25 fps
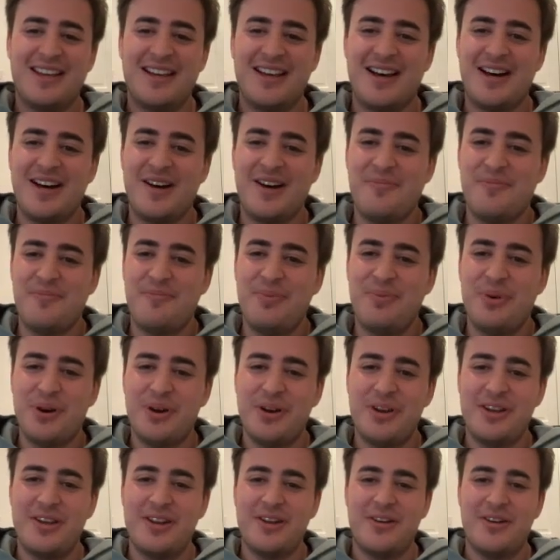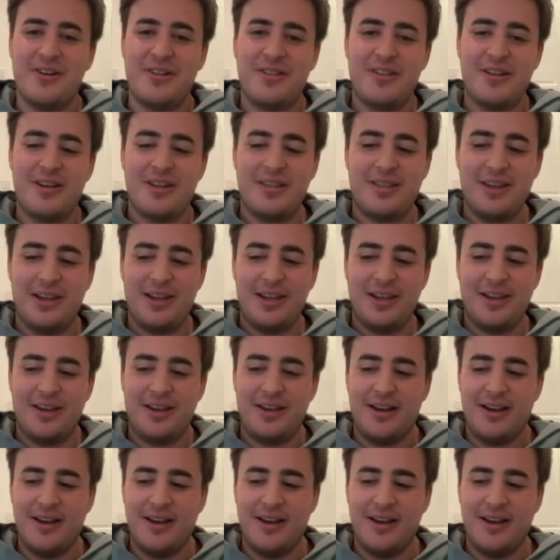But I think